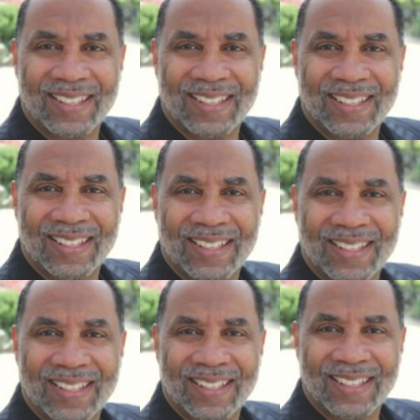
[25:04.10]

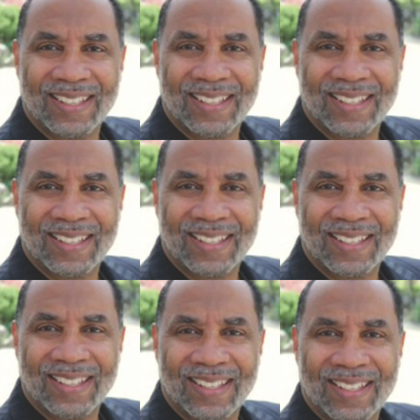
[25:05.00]

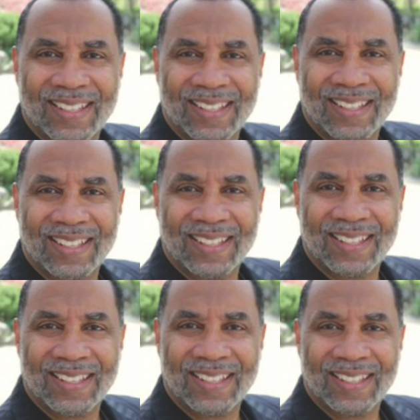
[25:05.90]

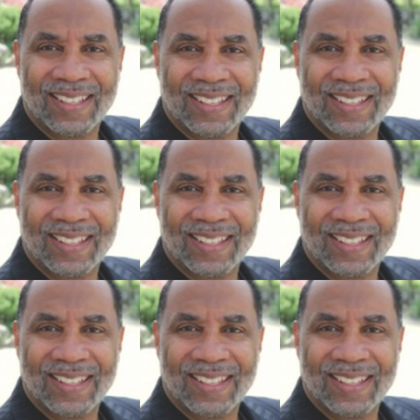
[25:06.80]
[no speech]